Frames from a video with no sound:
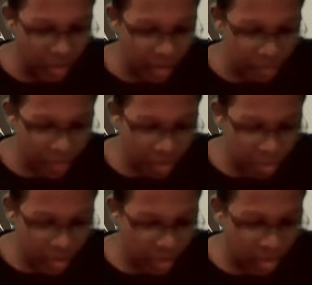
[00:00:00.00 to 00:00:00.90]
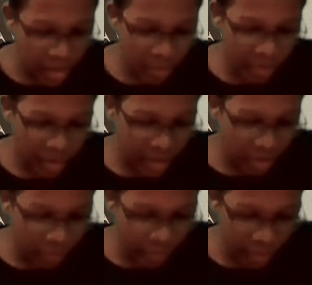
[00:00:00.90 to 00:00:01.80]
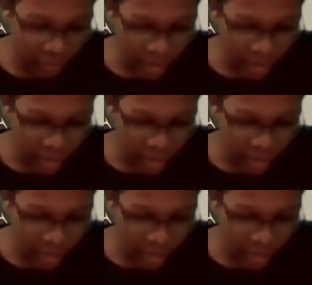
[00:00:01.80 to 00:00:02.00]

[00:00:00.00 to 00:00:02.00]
I think I'll be a clown when I get grown.